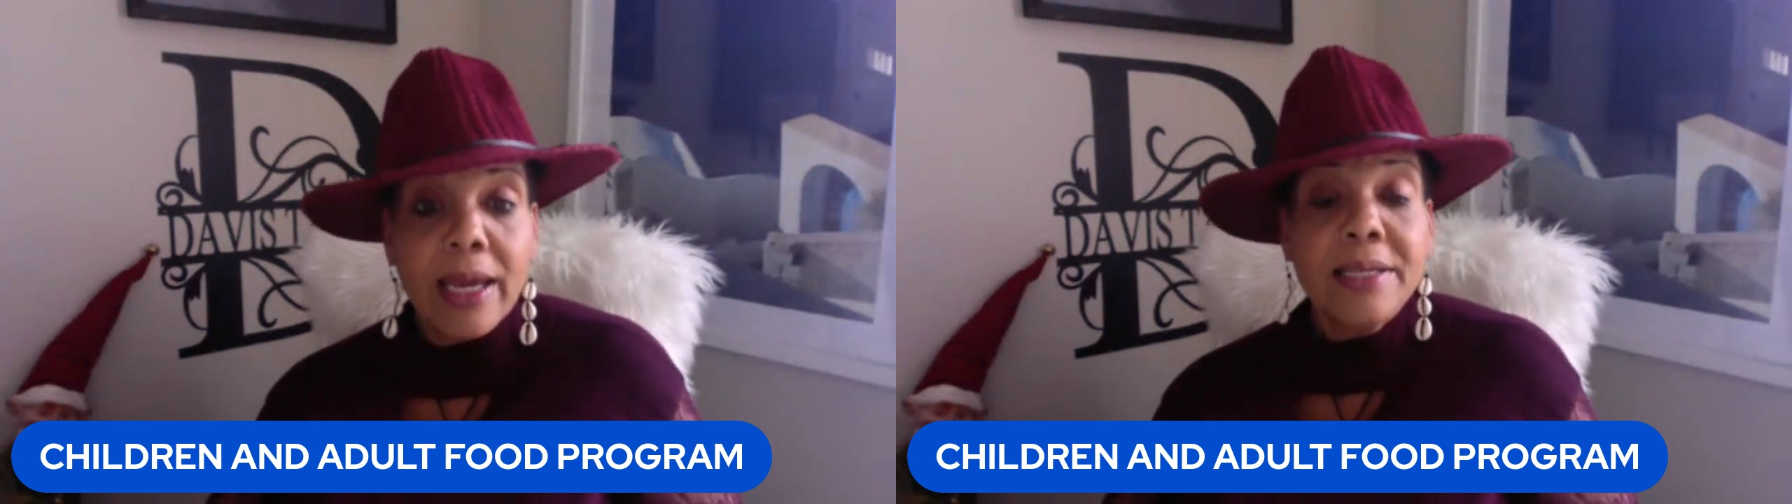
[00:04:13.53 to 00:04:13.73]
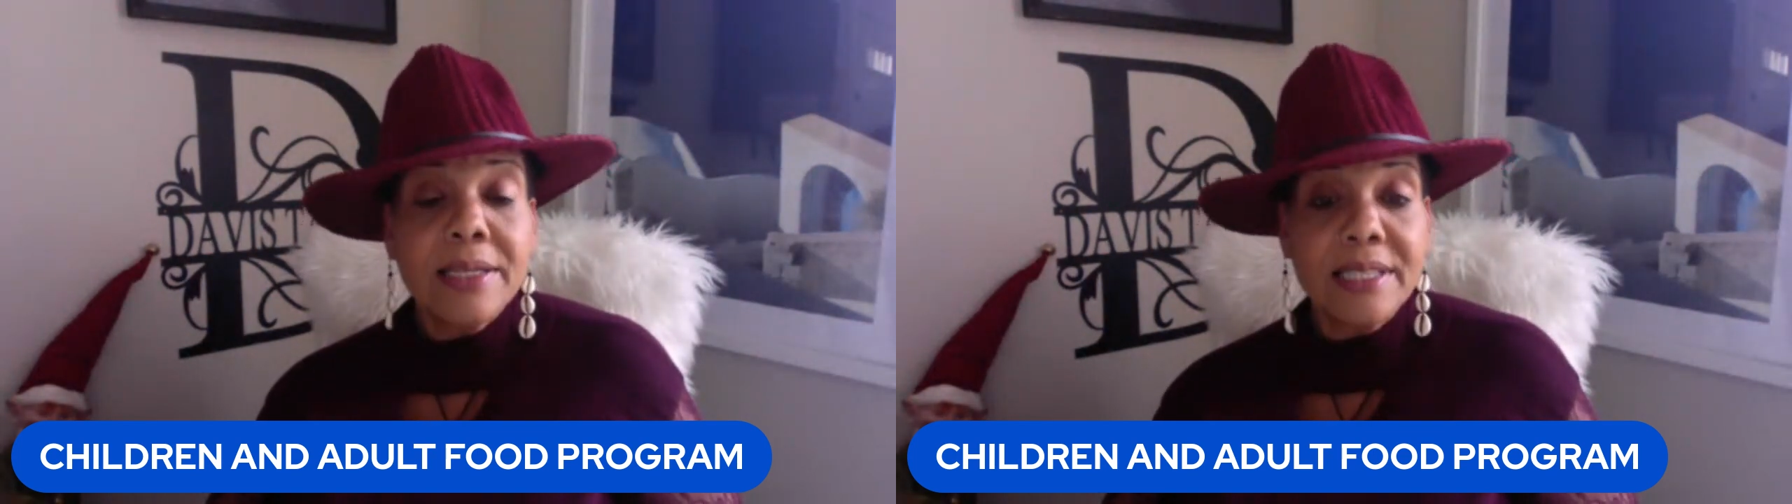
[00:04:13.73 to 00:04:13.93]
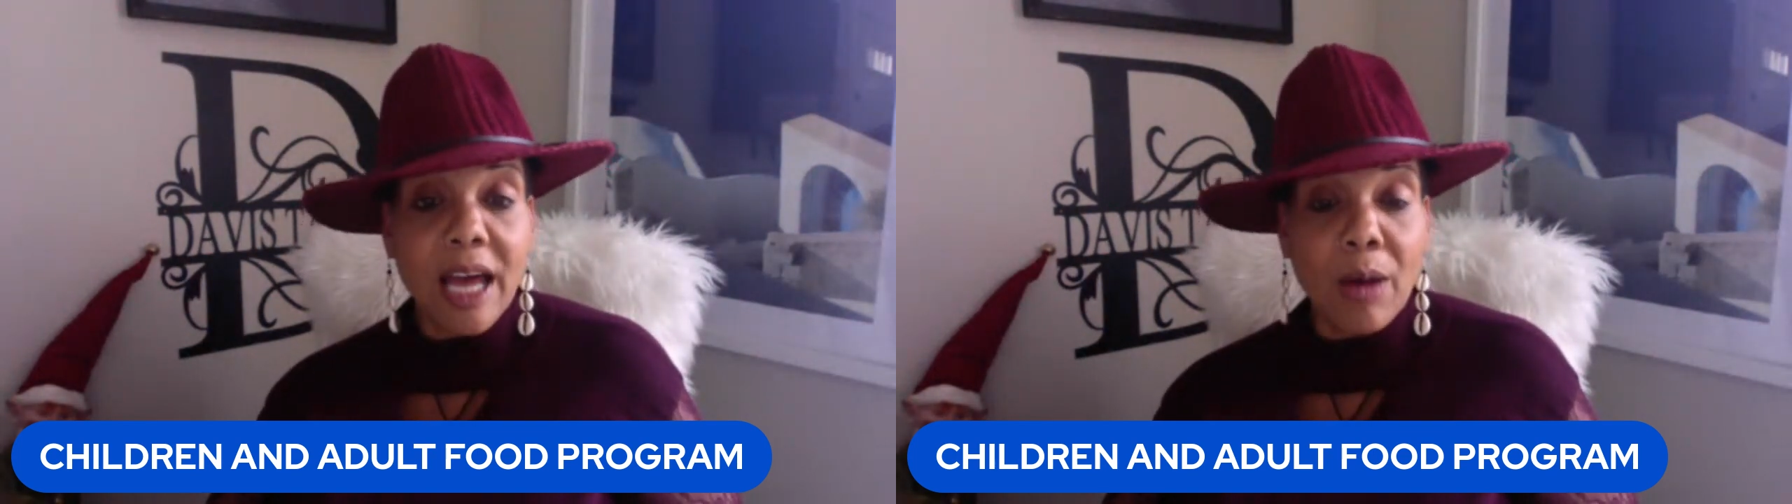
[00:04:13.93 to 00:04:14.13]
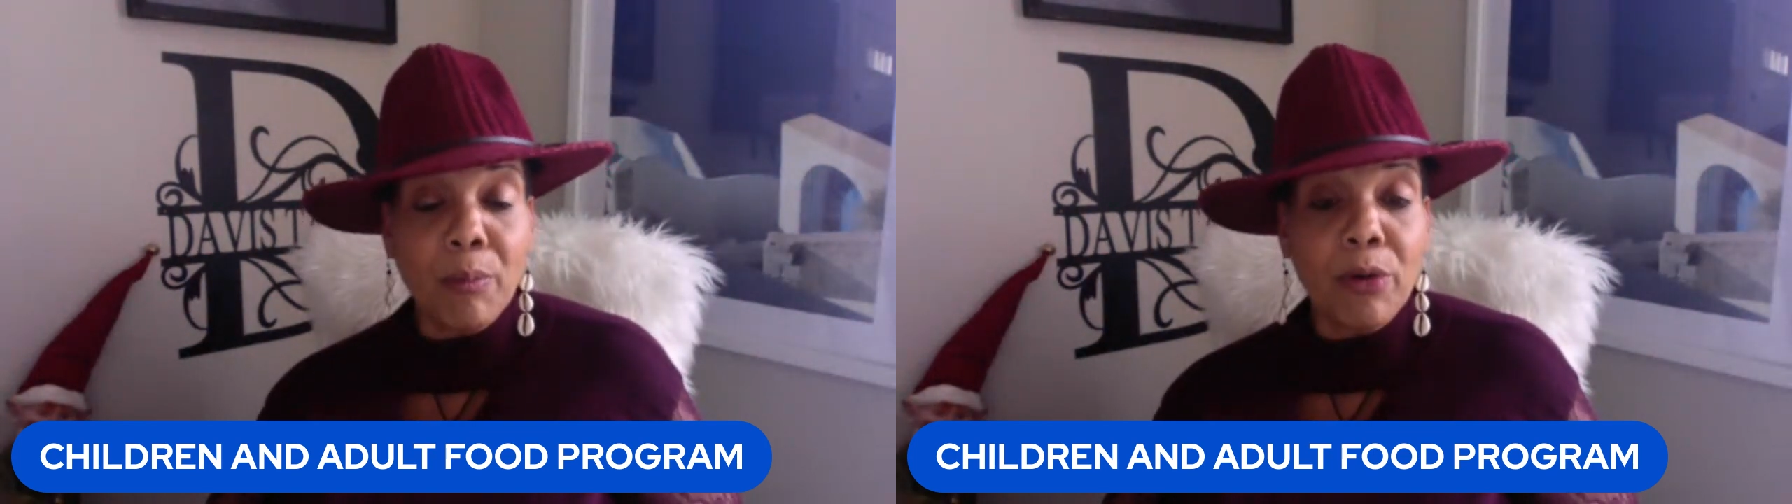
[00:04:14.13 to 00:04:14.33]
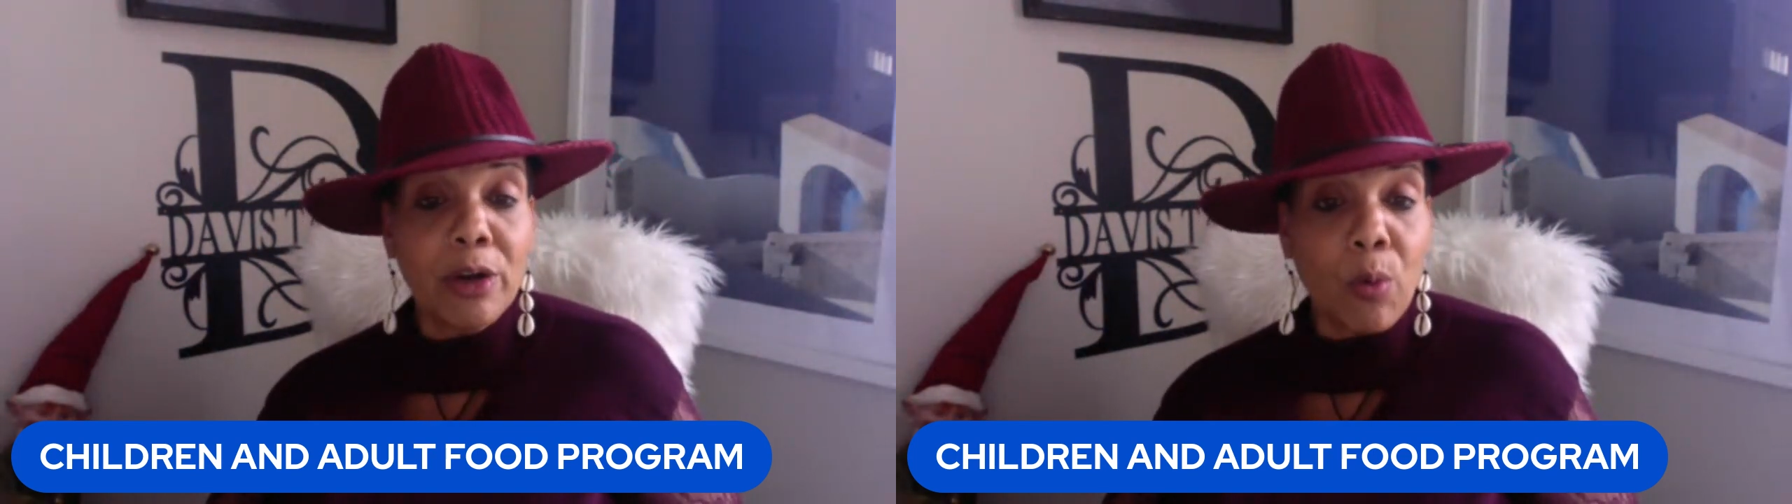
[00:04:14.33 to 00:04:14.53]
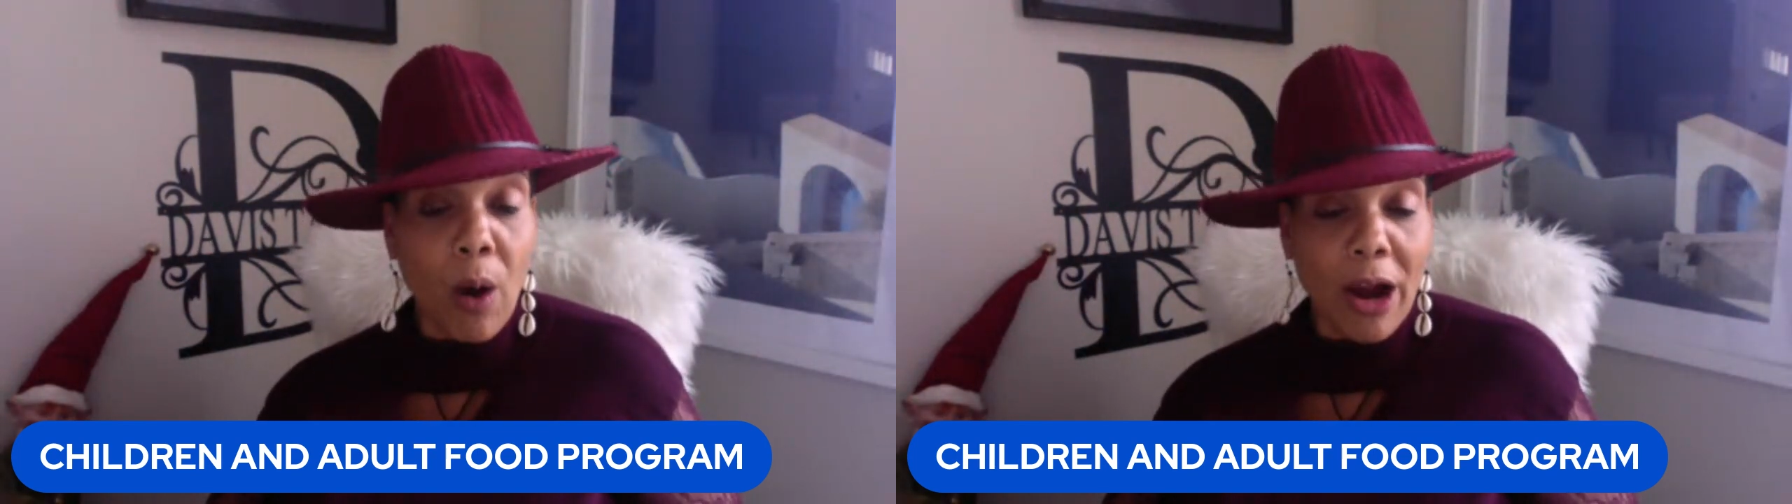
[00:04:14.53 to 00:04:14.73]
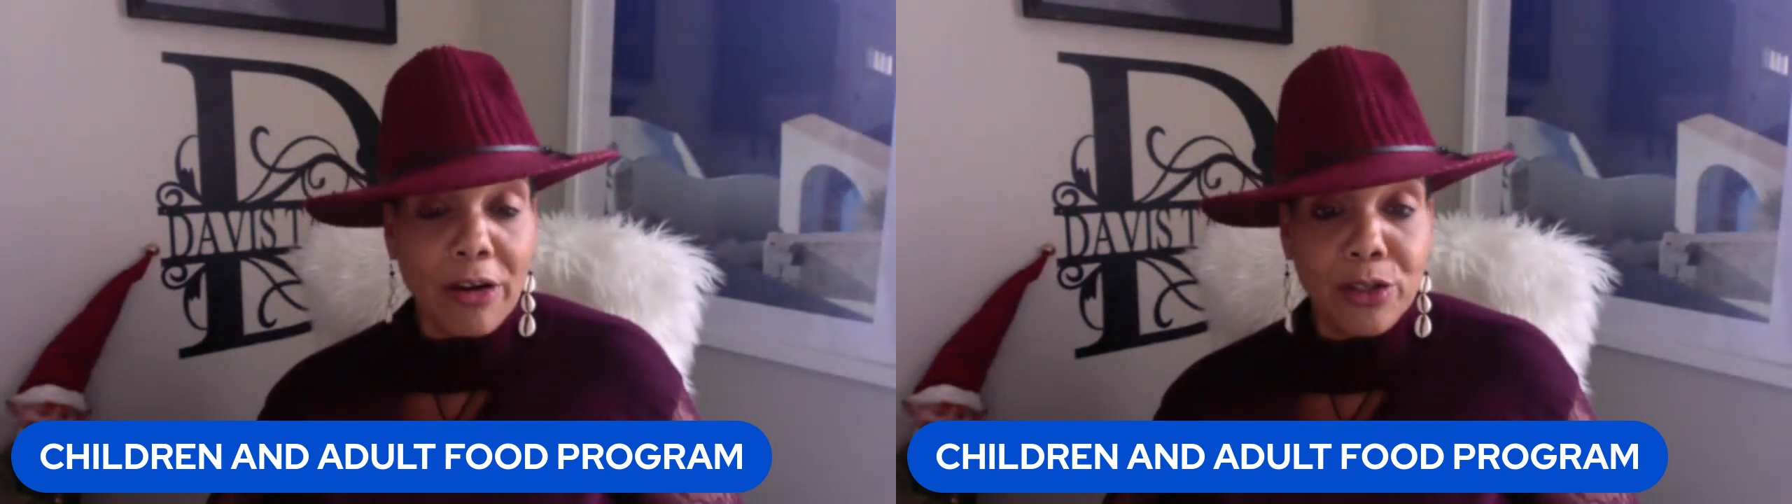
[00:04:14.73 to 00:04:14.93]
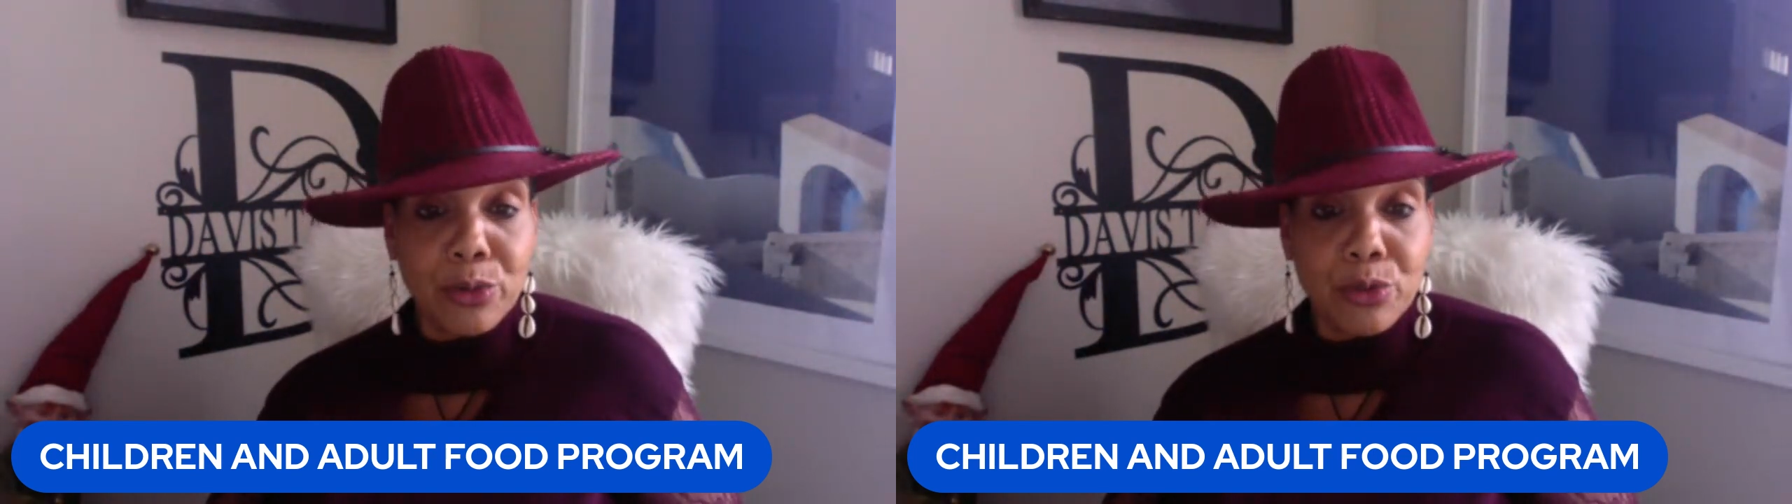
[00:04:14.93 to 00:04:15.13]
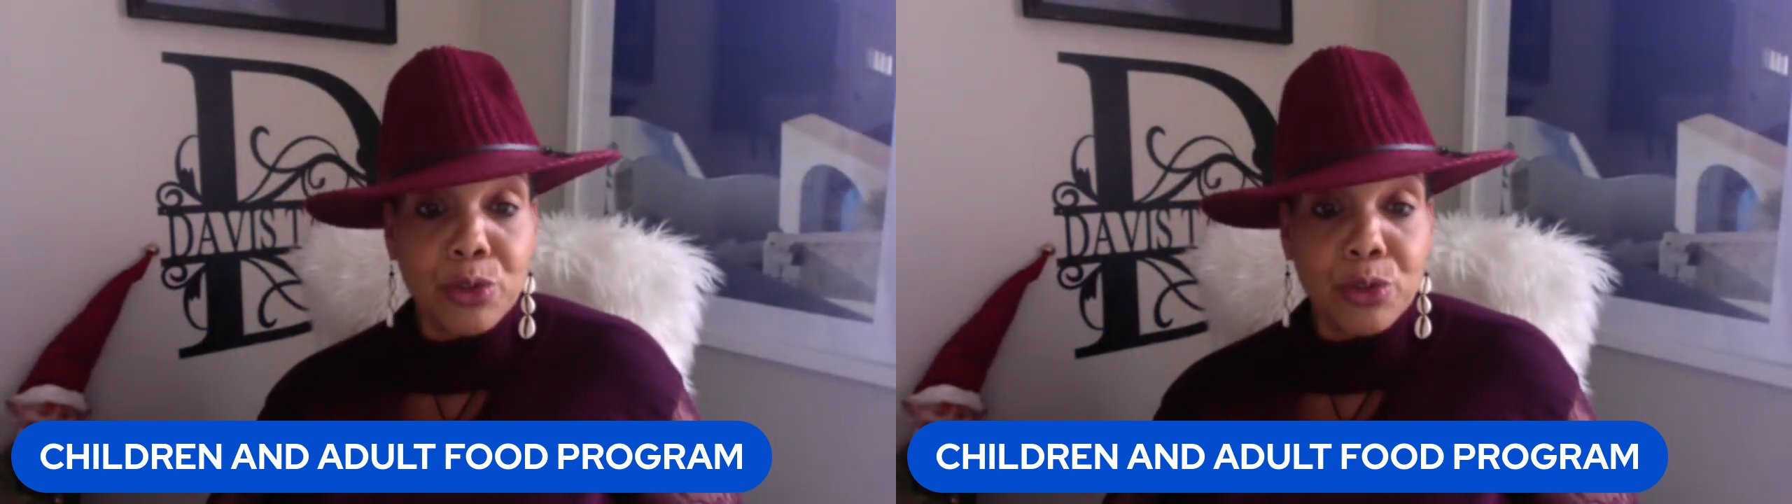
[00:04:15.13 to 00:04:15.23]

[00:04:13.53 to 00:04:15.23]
some require you